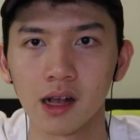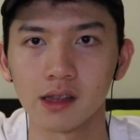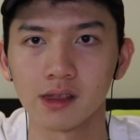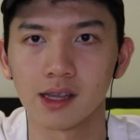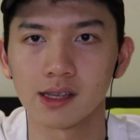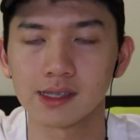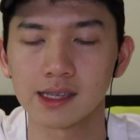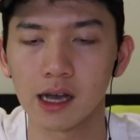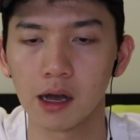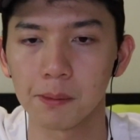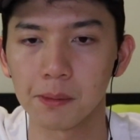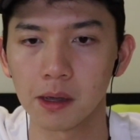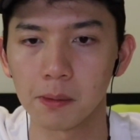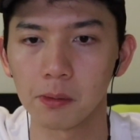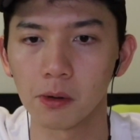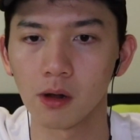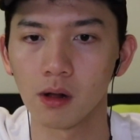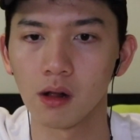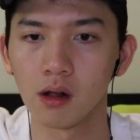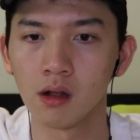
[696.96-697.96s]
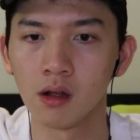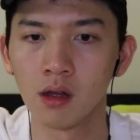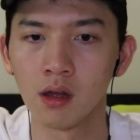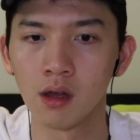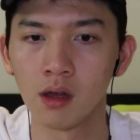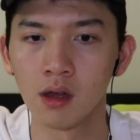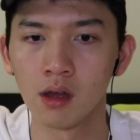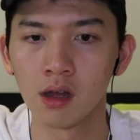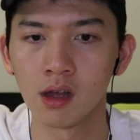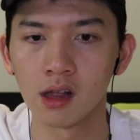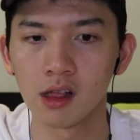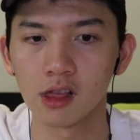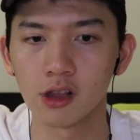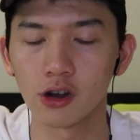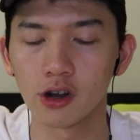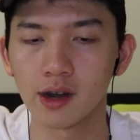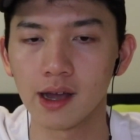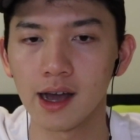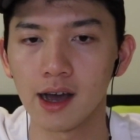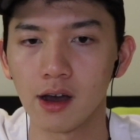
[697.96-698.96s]
and that's how people
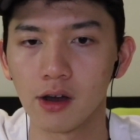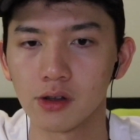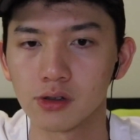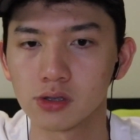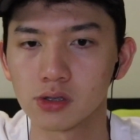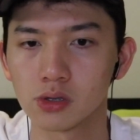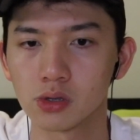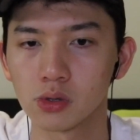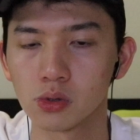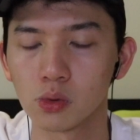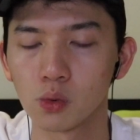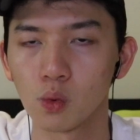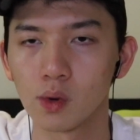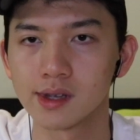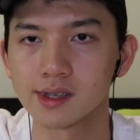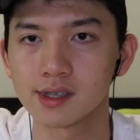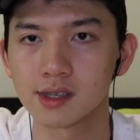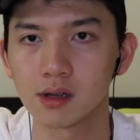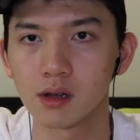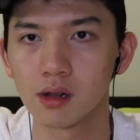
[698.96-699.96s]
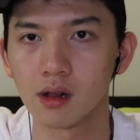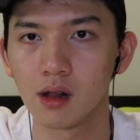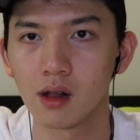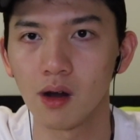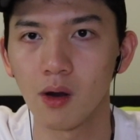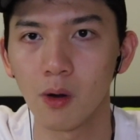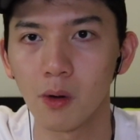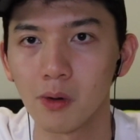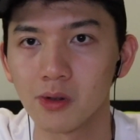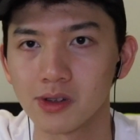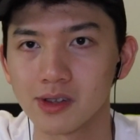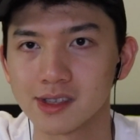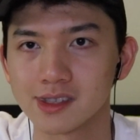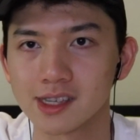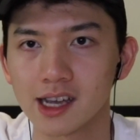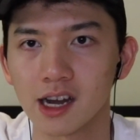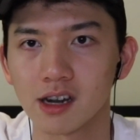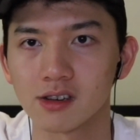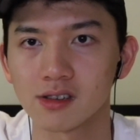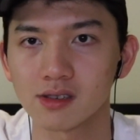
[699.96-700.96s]
learn how to whistle whole
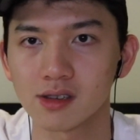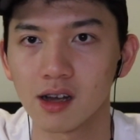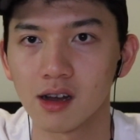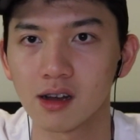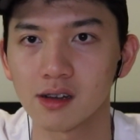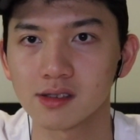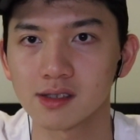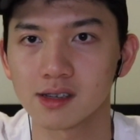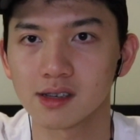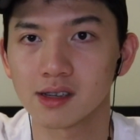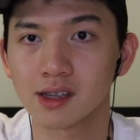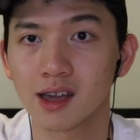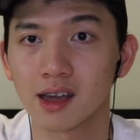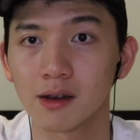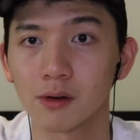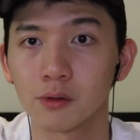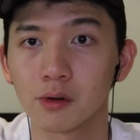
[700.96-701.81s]
entire songs and get